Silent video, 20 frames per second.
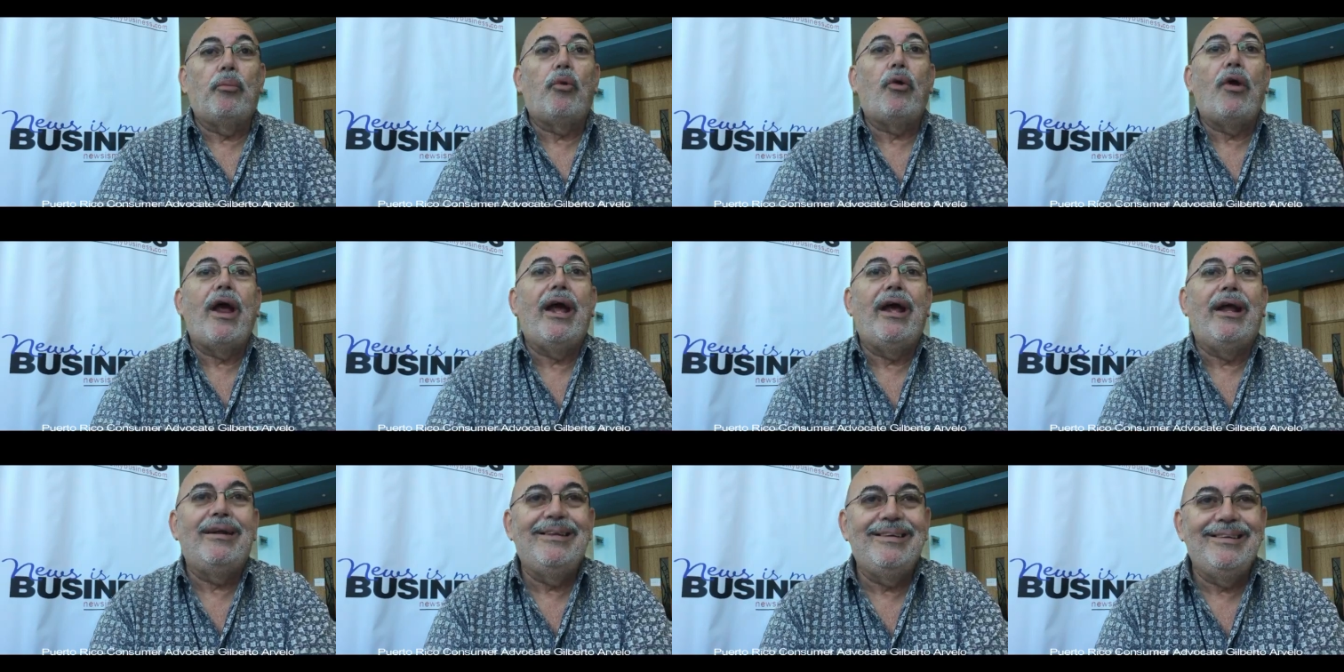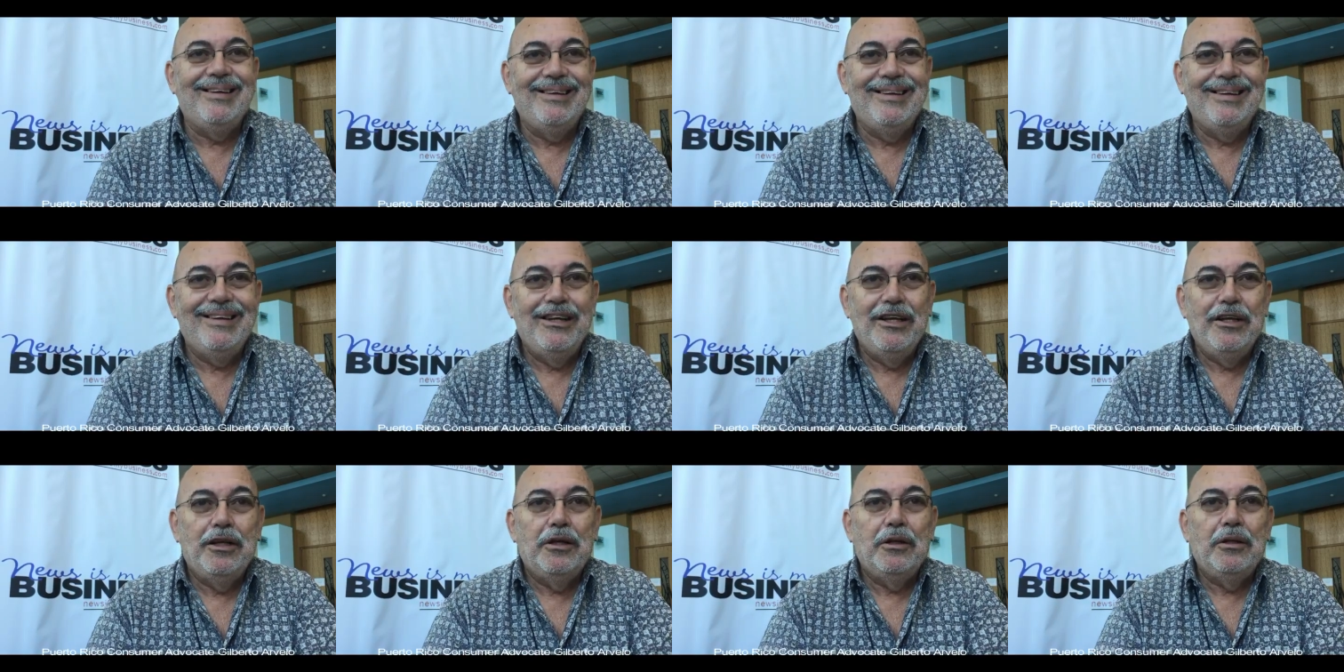brand
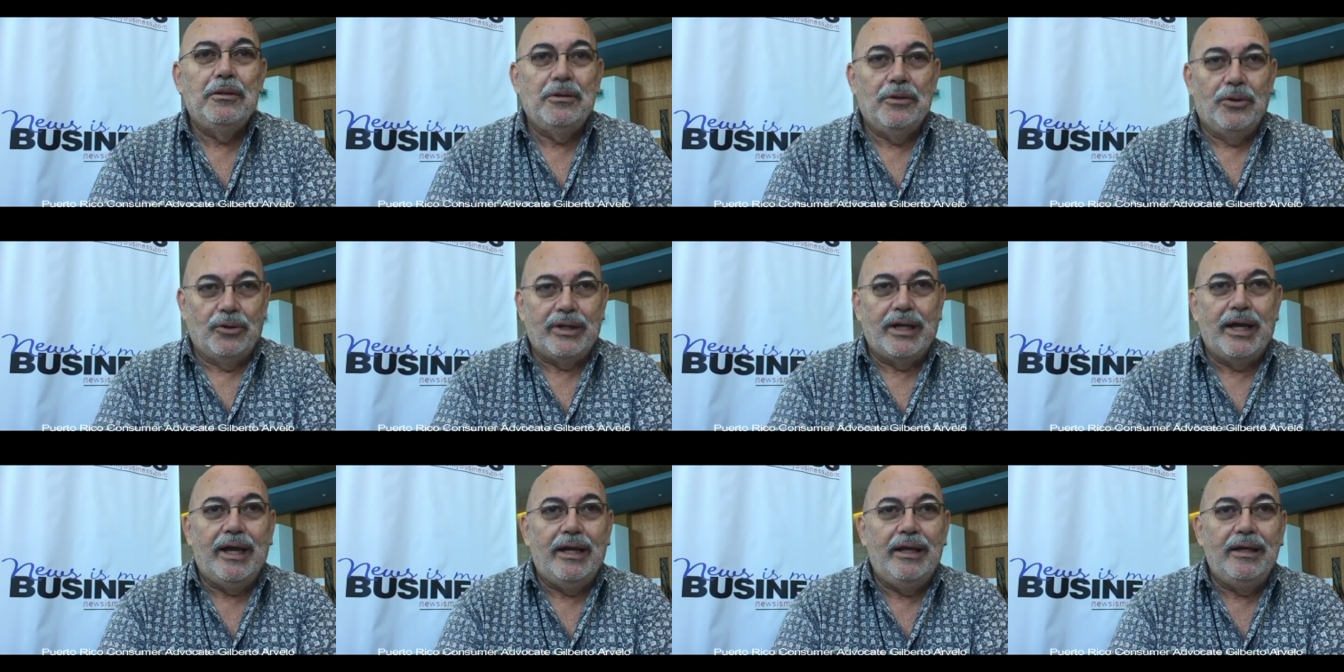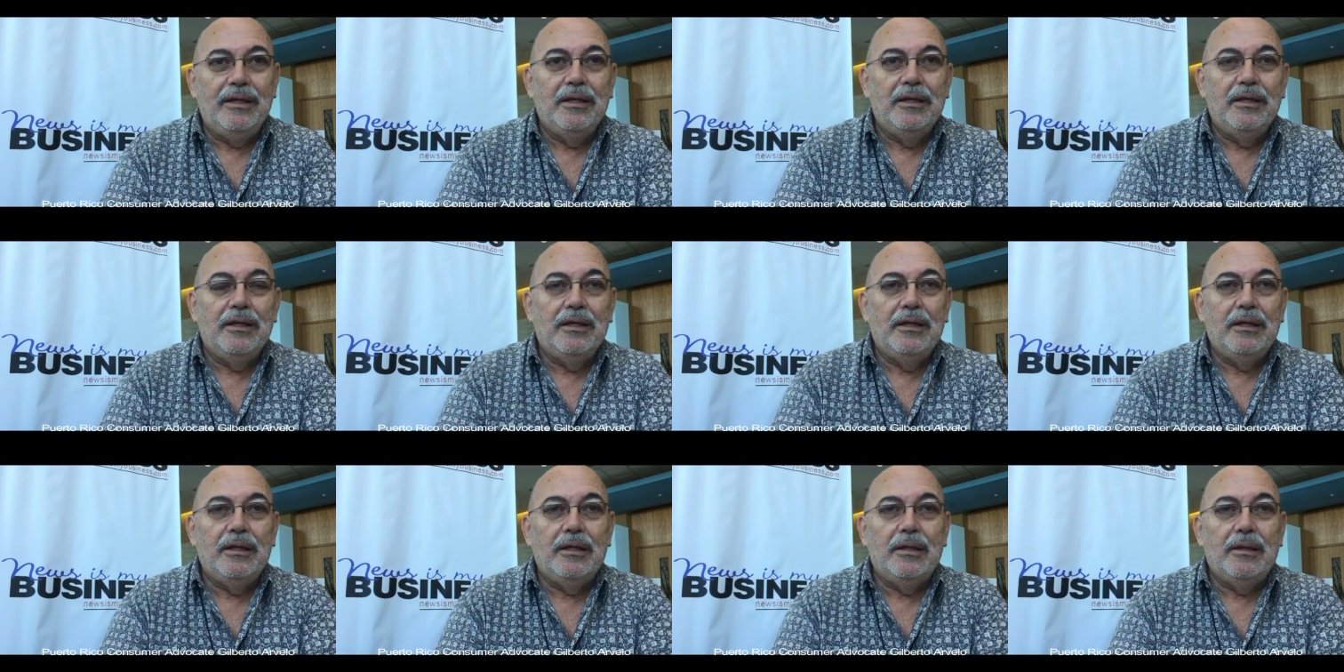okay mm -hmm.